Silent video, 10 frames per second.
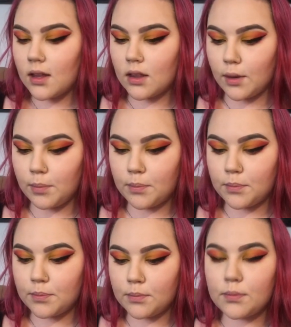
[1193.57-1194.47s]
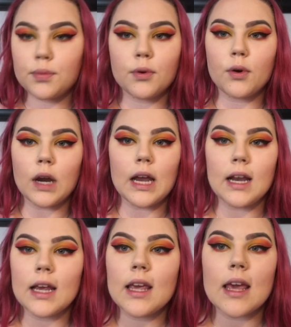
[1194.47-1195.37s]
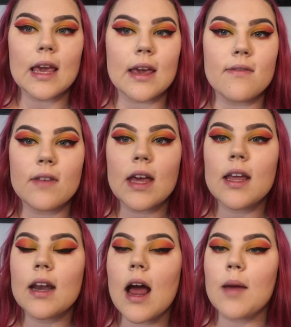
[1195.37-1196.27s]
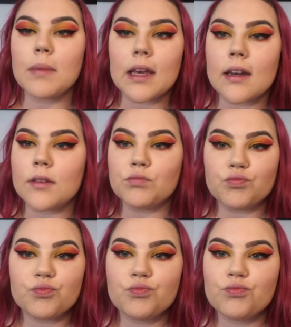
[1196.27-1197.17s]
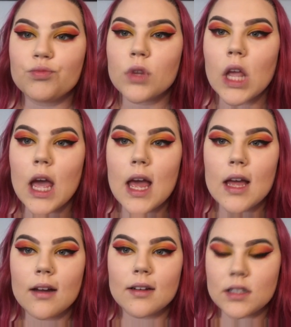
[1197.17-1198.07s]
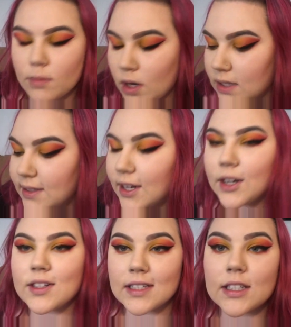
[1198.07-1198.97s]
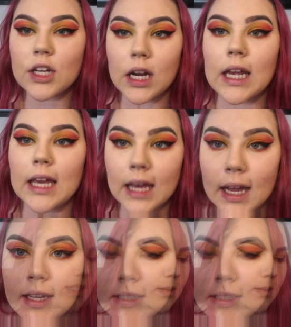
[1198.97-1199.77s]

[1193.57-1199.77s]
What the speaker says: They're pretty even. I mean, it's about as good as it's gonna get.